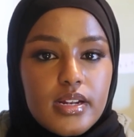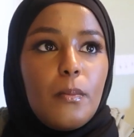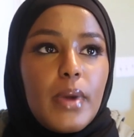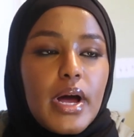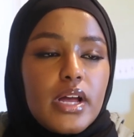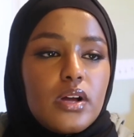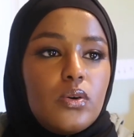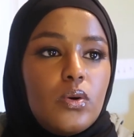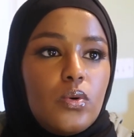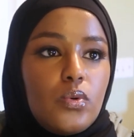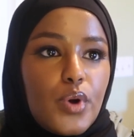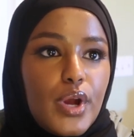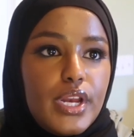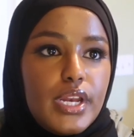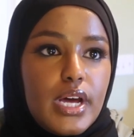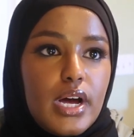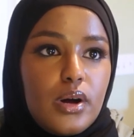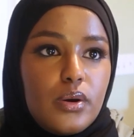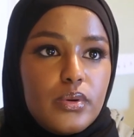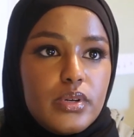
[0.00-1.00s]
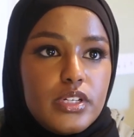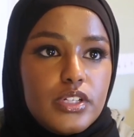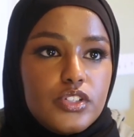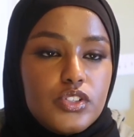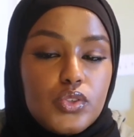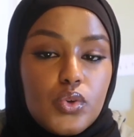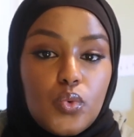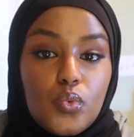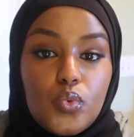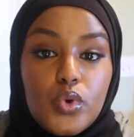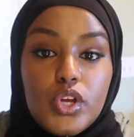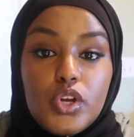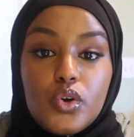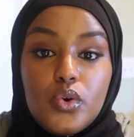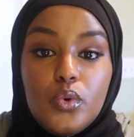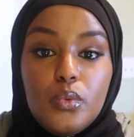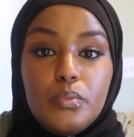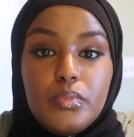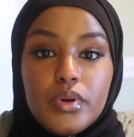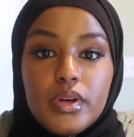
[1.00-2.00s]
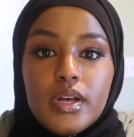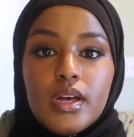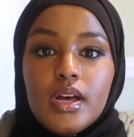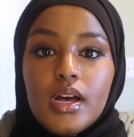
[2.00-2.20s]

My goal right now is to recoup.